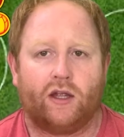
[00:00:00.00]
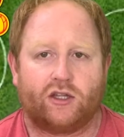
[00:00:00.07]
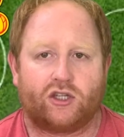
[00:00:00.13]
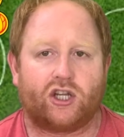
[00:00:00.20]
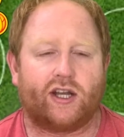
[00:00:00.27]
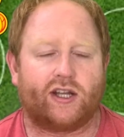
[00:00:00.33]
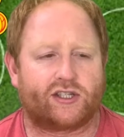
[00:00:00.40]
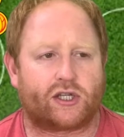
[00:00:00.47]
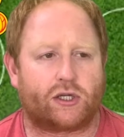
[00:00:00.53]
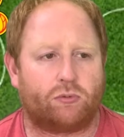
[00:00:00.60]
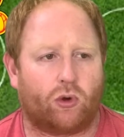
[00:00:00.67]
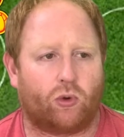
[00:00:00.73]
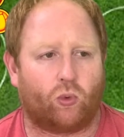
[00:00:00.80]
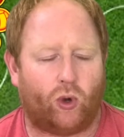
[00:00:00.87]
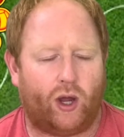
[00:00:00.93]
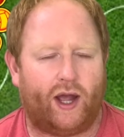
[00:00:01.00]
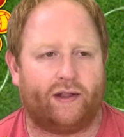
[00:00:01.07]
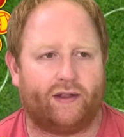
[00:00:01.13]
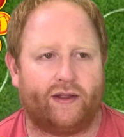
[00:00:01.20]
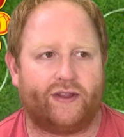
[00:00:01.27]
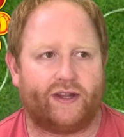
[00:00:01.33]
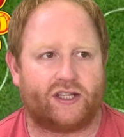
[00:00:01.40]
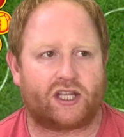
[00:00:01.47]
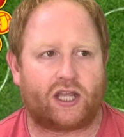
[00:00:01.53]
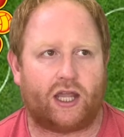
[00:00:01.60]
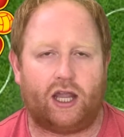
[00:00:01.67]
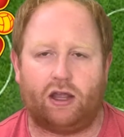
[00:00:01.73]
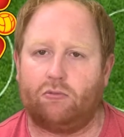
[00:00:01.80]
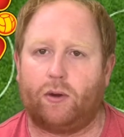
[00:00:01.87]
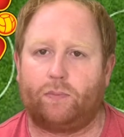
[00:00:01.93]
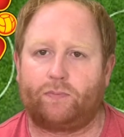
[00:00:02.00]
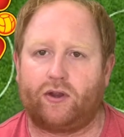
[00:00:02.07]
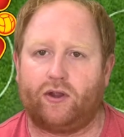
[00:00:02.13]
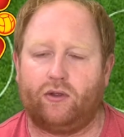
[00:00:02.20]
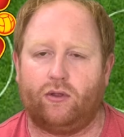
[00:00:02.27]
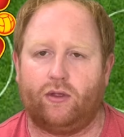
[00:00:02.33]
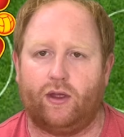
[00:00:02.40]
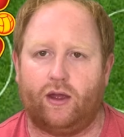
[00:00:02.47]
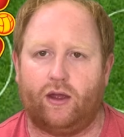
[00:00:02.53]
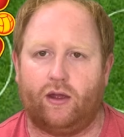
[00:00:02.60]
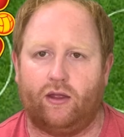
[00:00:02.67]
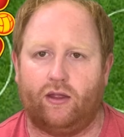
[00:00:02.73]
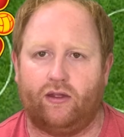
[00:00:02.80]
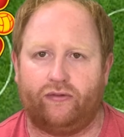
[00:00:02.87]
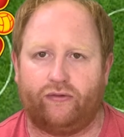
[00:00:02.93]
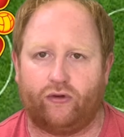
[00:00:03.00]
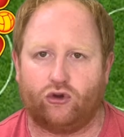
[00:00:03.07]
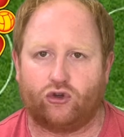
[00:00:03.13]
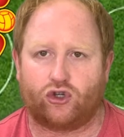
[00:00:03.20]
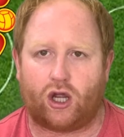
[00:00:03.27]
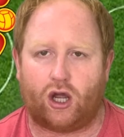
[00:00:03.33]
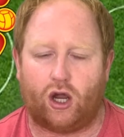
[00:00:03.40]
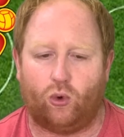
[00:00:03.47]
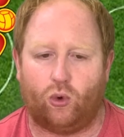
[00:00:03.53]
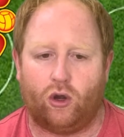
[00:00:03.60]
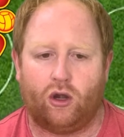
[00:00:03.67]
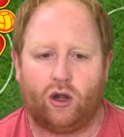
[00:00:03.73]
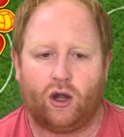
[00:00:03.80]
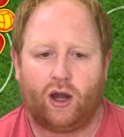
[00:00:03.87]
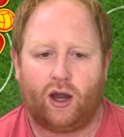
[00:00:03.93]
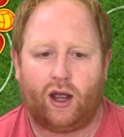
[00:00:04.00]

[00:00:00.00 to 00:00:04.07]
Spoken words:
Chelsea were well in this game up to the first hour,